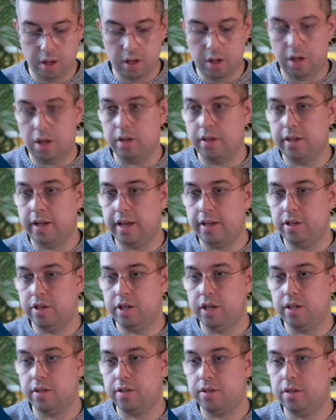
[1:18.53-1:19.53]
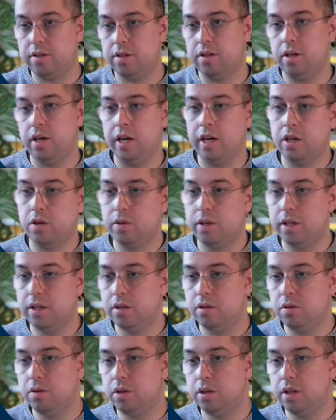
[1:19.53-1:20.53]
And then just agree
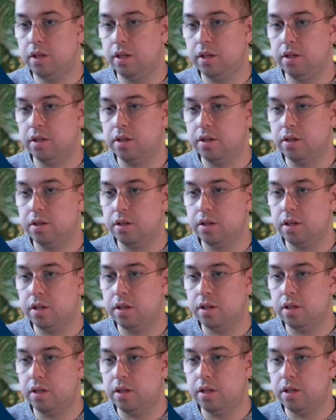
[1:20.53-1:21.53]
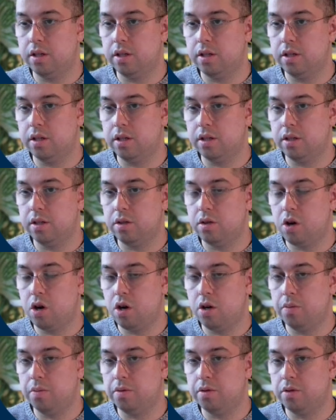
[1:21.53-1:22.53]
to the
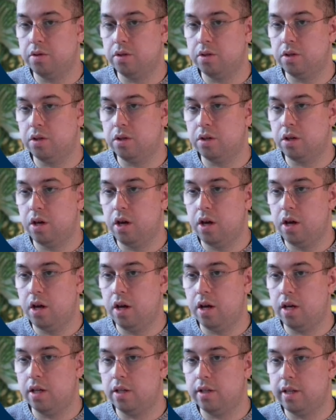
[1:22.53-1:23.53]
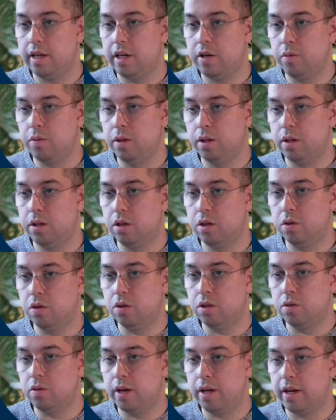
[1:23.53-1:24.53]
terms. And then it will go
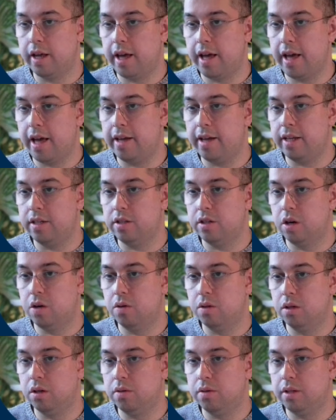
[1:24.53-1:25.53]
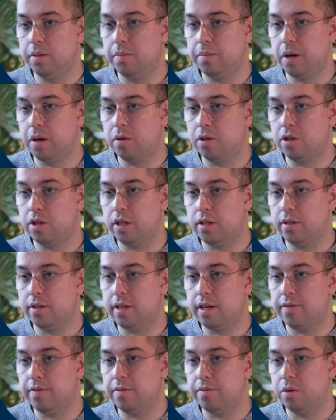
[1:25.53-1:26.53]
straight ahead and download the PowerShell
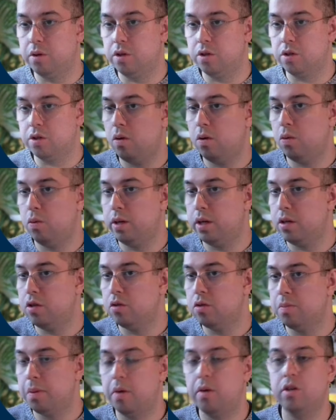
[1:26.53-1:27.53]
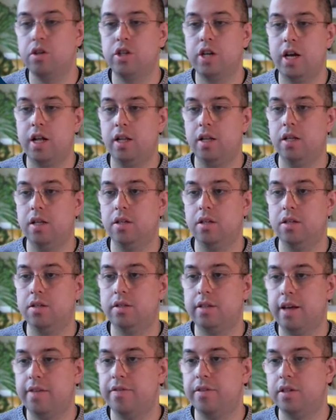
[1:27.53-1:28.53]
7 version. Windows PowerShell
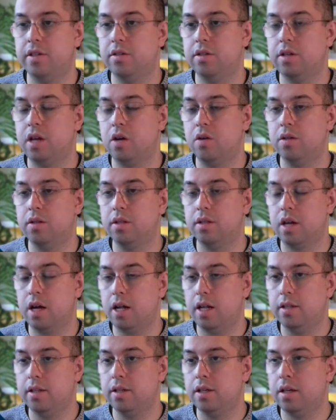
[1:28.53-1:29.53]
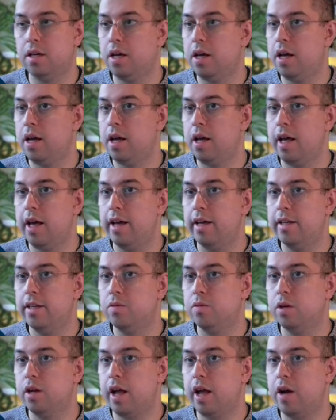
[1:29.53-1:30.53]
7 is now installed. And
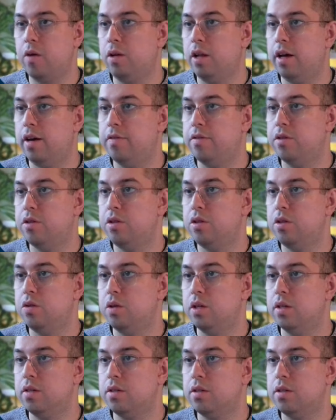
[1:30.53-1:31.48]
what I will have to do is